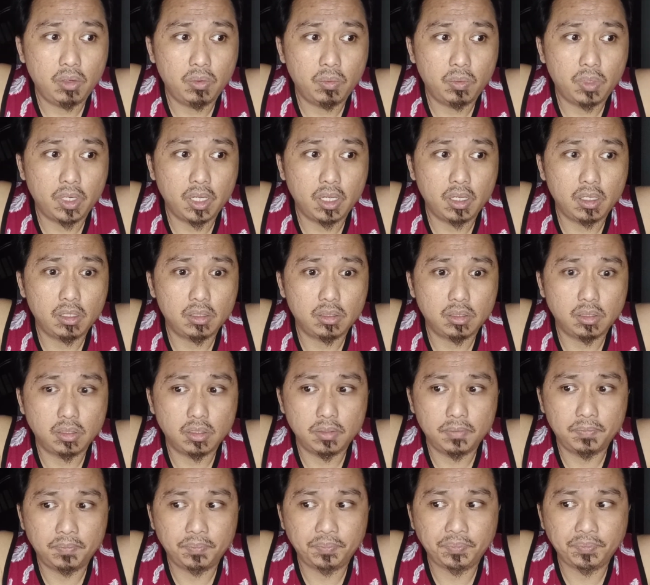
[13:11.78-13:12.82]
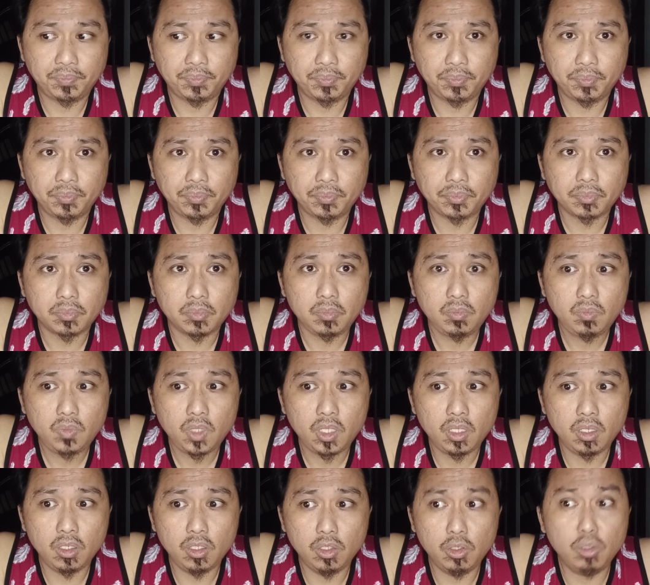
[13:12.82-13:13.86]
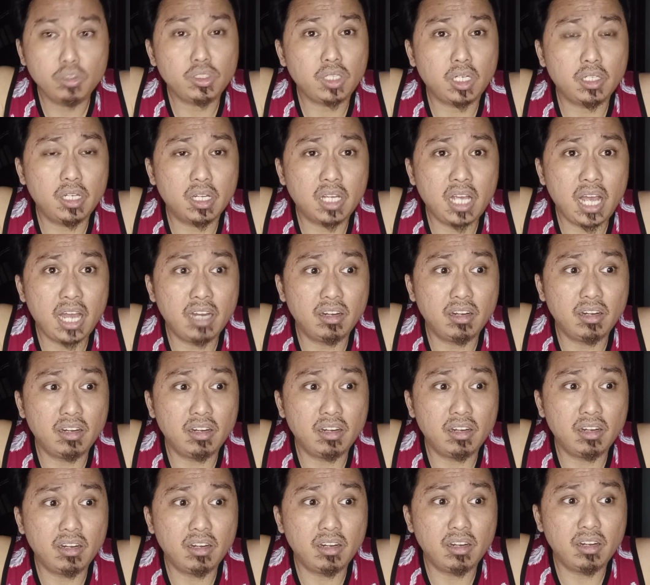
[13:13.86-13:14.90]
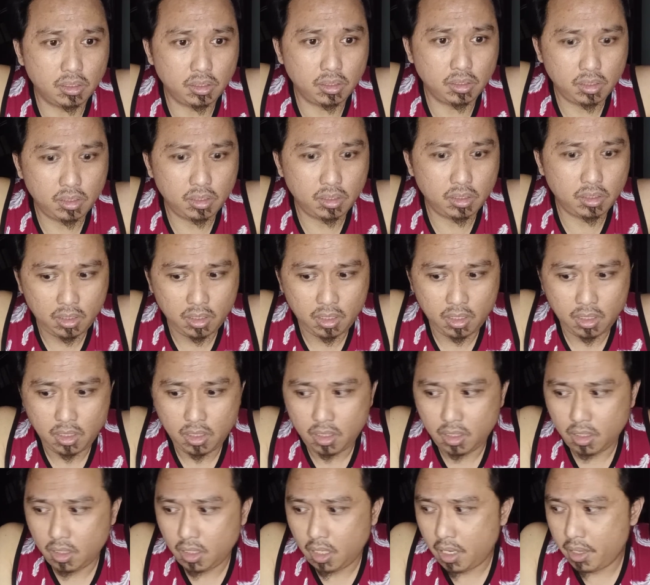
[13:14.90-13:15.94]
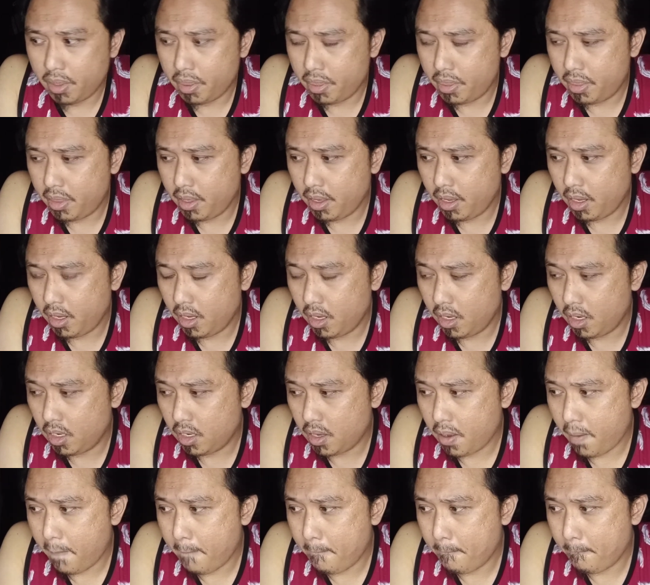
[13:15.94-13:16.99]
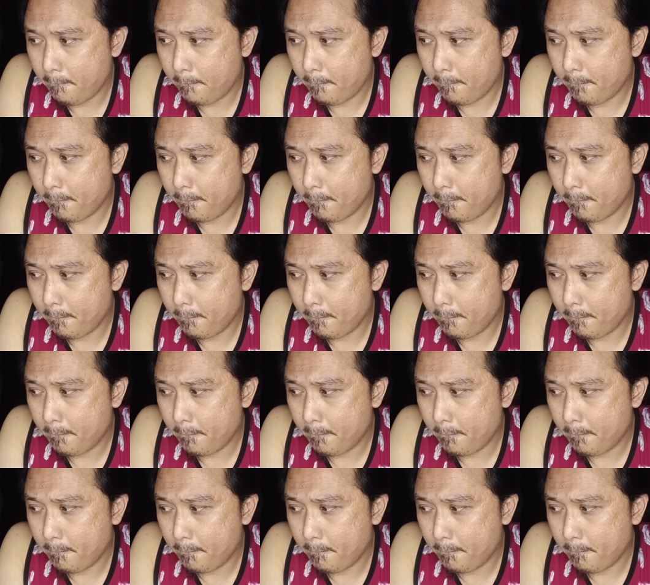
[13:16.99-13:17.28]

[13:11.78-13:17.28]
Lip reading: What else? Those are the kind of questions. And then